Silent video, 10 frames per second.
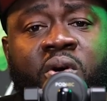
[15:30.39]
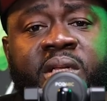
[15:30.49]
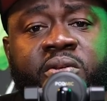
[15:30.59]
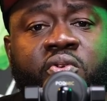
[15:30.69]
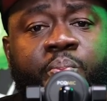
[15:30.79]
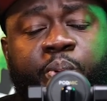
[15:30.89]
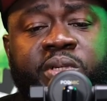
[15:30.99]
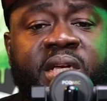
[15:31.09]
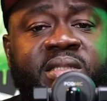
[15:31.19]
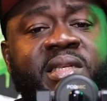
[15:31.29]
or the new
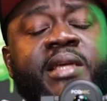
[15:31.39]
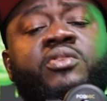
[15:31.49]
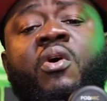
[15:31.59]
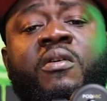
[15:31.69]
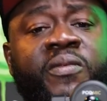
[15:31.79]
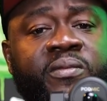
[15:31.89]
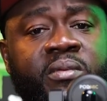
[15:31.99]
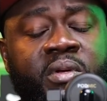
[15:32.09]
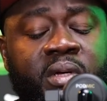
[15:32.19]
project takes off,